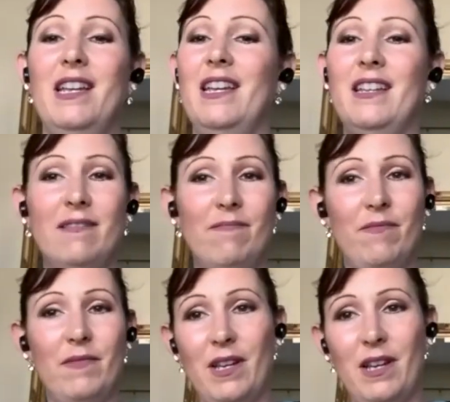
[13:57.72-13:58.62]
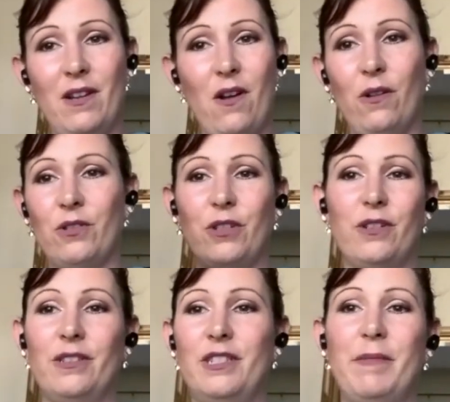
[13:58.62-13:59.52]
in an
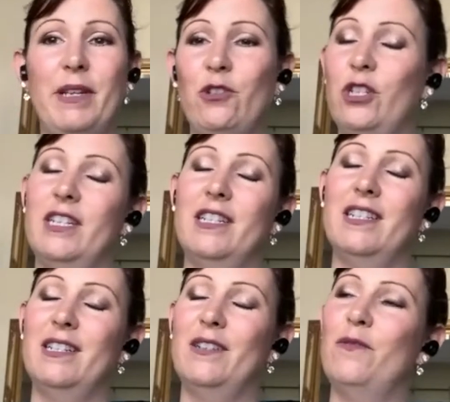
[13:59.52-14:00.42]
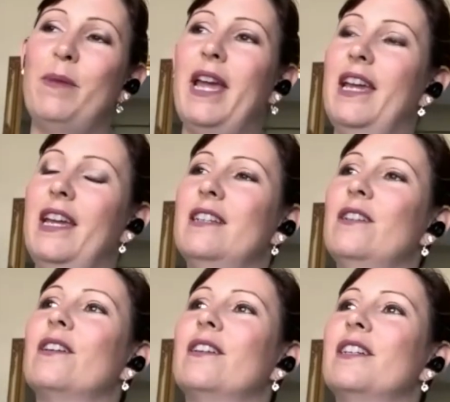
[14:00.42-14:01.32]
altered dimension of pain and
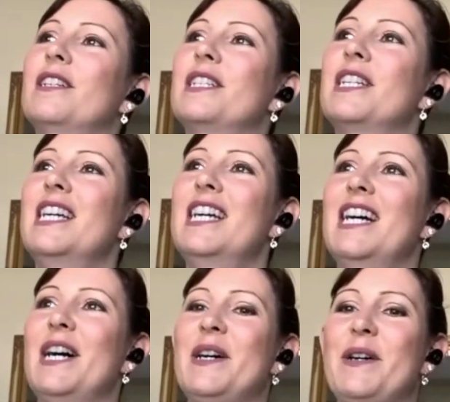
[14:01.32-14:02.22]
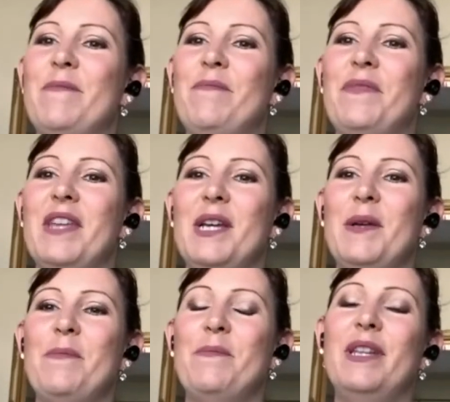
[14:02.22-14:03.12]
hurt. Um,
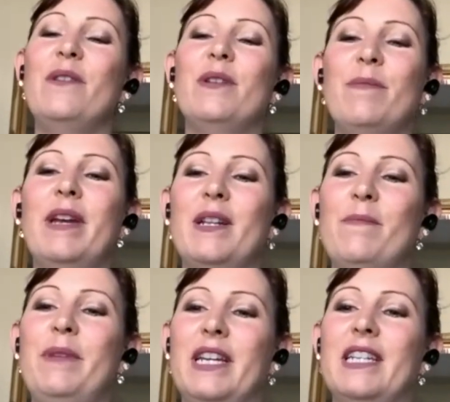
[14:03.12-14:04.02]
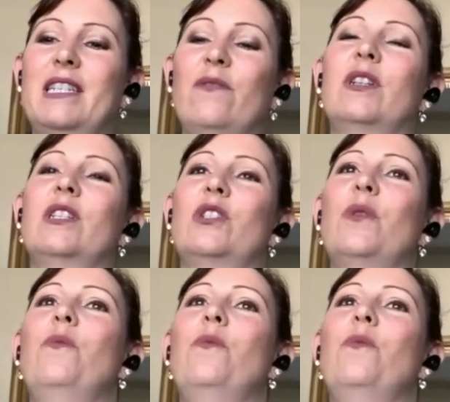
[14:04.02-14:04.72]
but it made a biggest difference to